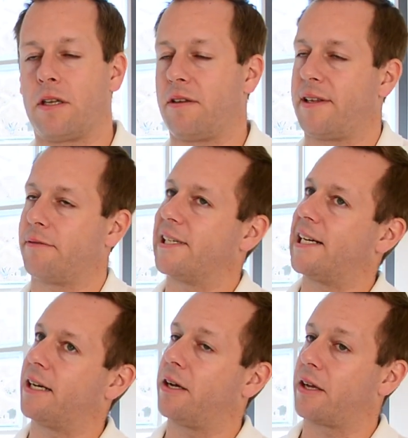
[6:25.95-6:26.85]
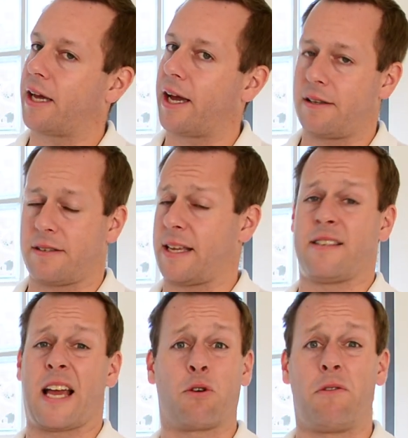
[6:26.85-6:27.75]
And you think, well, okay, is
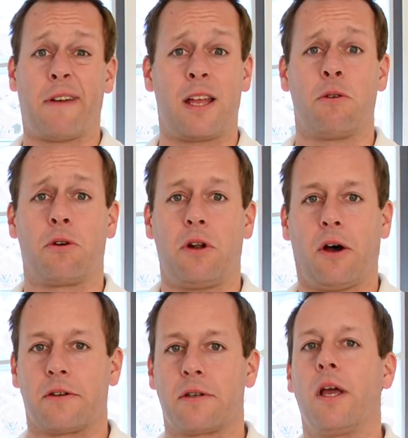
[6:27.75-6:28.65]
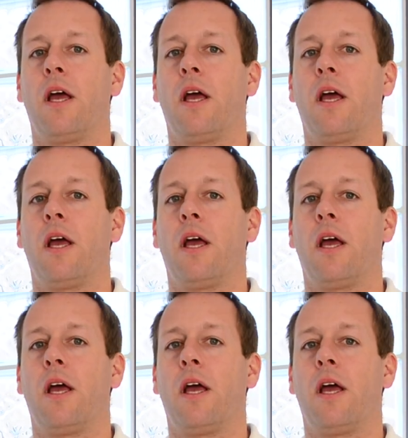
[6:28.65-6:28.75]
that good value or not?